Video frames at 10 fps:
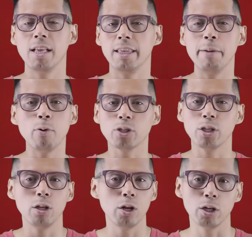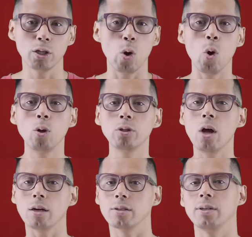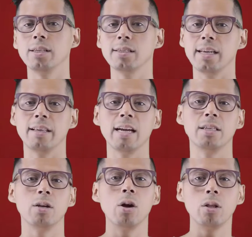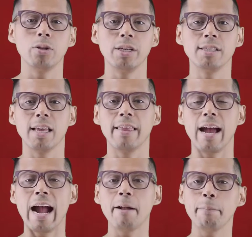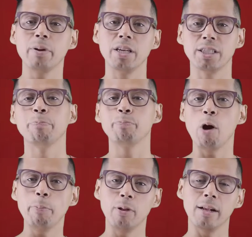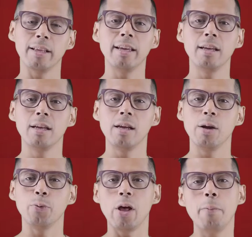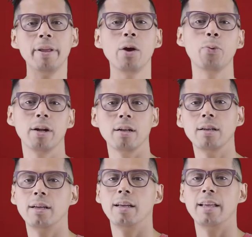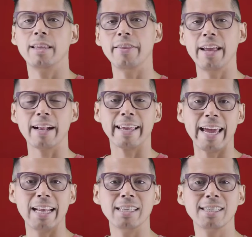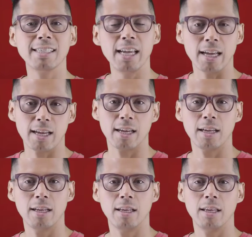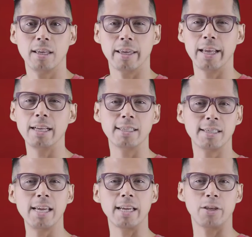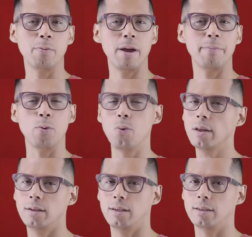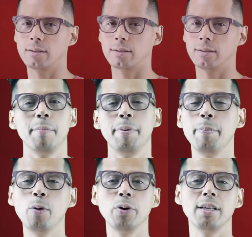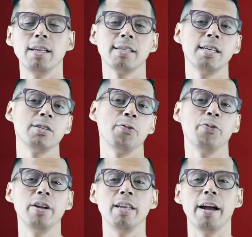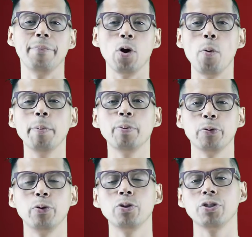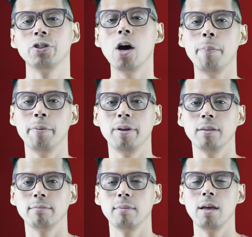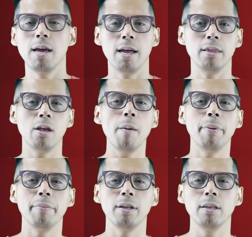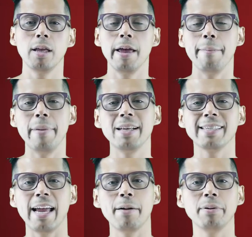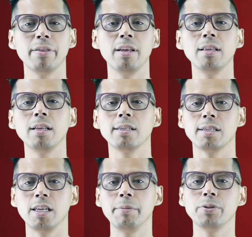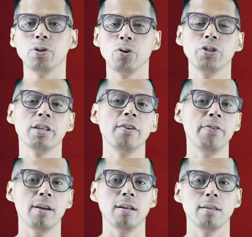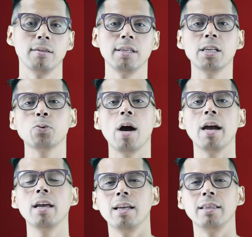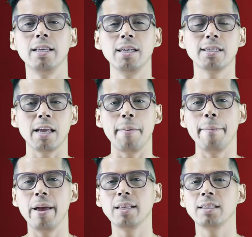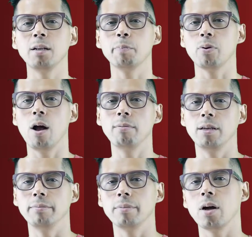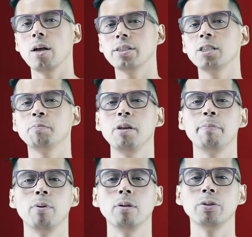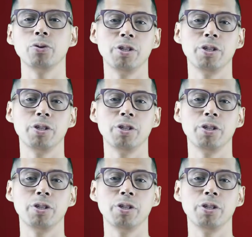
they must learn all doctrines and ideologies that are preached popularly without being aware that they are getting sick. Getting sick, you might be wondering. People with schizophrenia overproduce dopamine, and dopamine makes everything seem so significant. This is why this mental problem causes people to